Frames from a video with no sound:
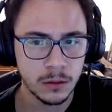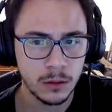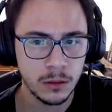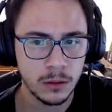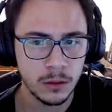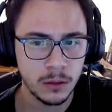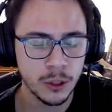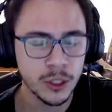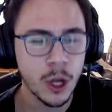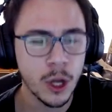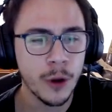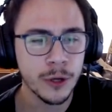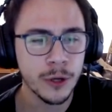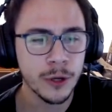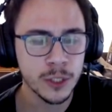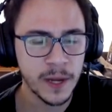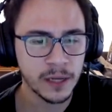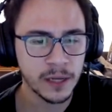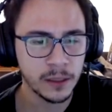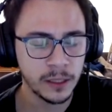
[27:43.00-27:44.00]
You're
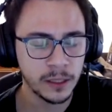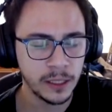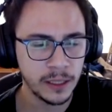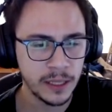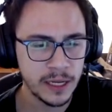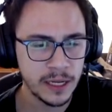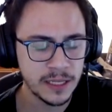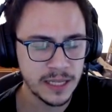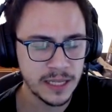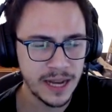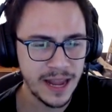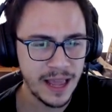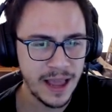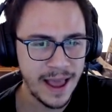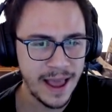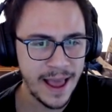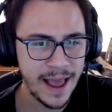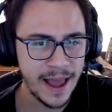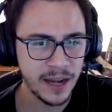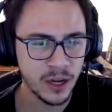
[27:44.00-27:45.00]
speculating that it's an
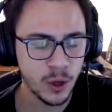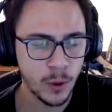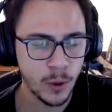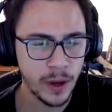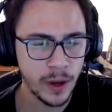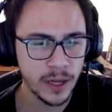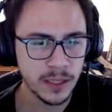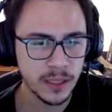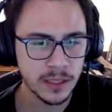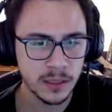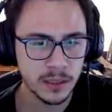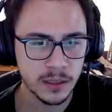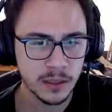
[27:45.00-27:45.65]
end credits.